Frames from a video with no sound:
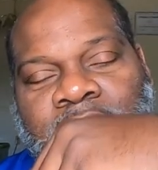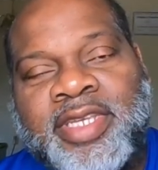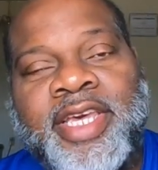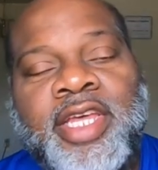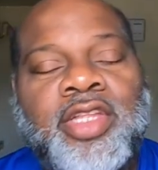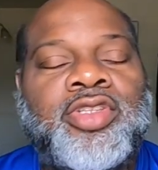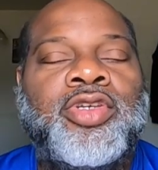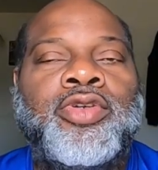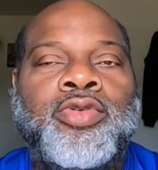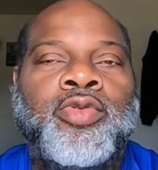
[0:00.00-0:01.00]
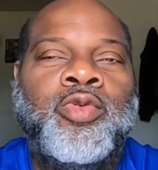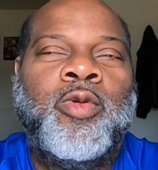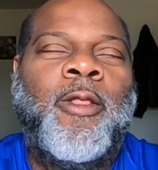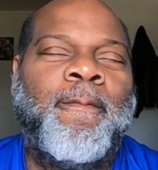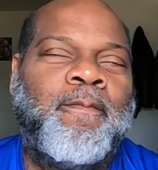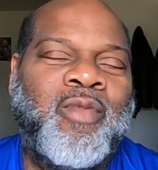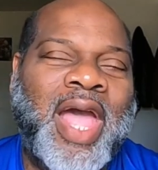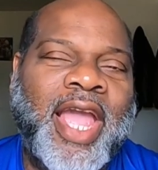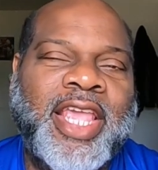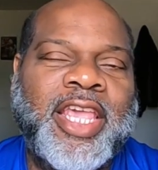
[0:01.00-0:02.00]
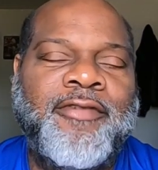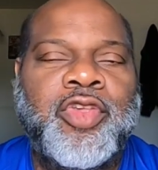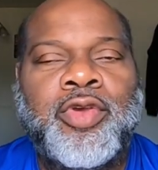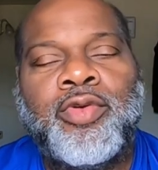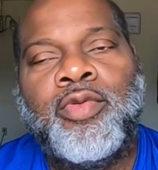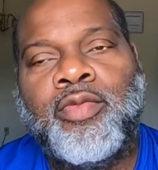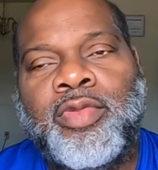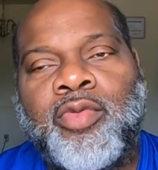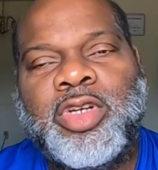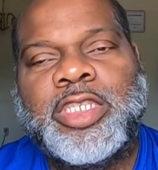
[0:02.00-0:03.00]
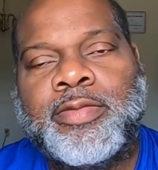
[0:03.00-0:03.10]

tend to not give you the